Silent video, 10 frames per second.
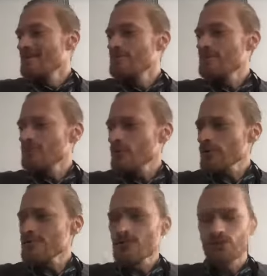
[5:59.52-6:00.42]

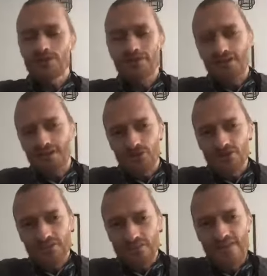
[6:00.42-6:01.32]
Pittsburgh is a really
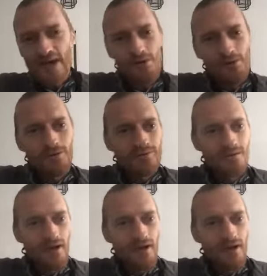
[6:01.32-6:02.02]
interesting town.